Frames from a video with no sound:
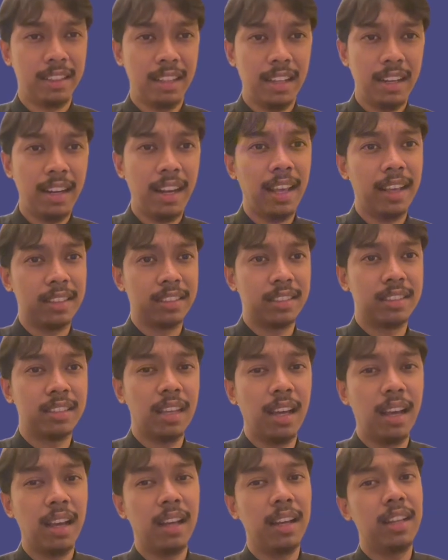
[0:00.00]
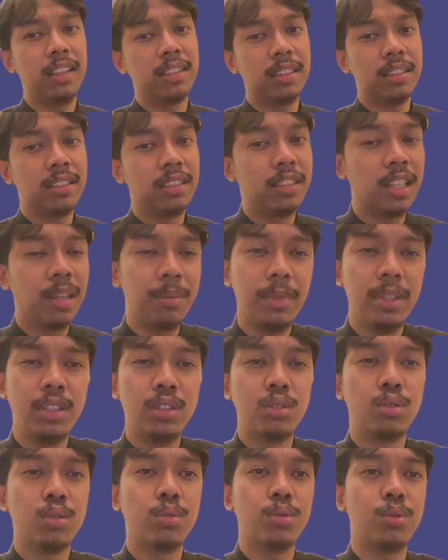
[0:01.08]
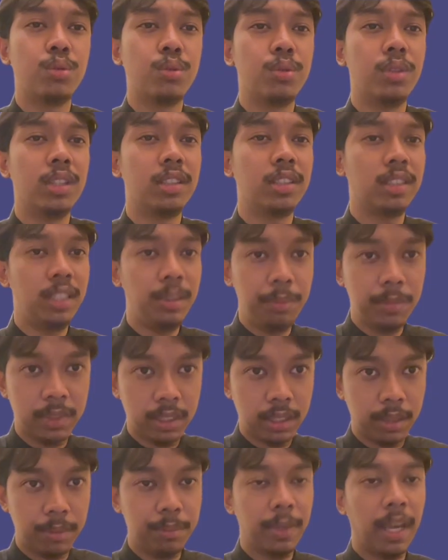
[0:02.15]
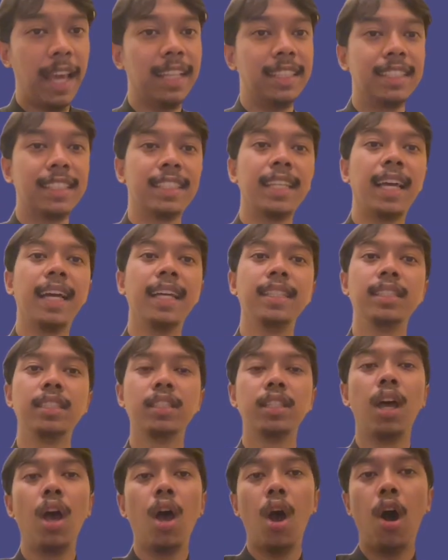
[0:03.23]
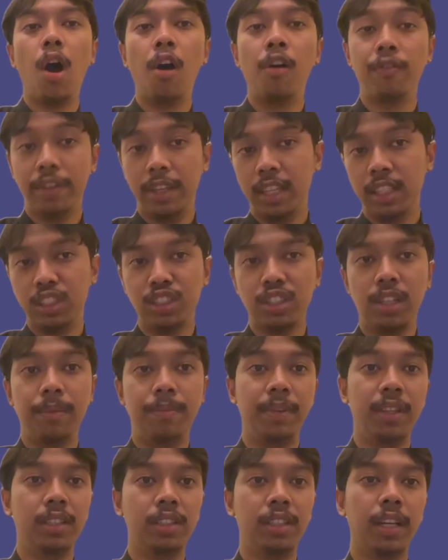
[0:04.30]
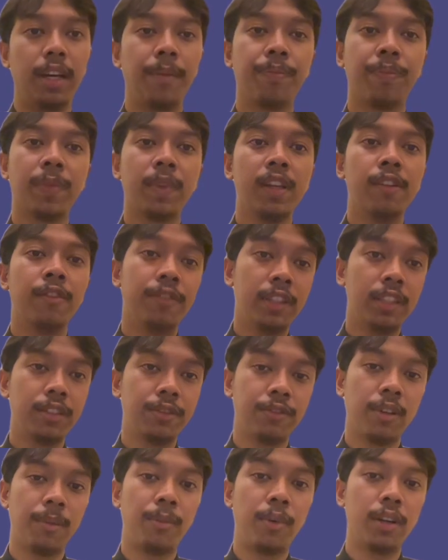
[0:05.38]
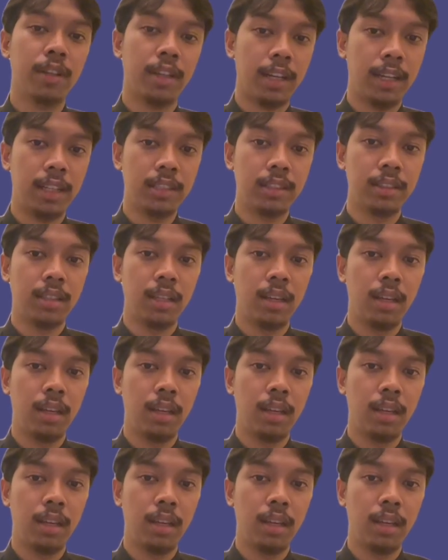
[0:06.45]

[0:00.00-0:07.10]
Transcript: next let's just jump into the symptom and signs of each aphasia. First, for Broca'S,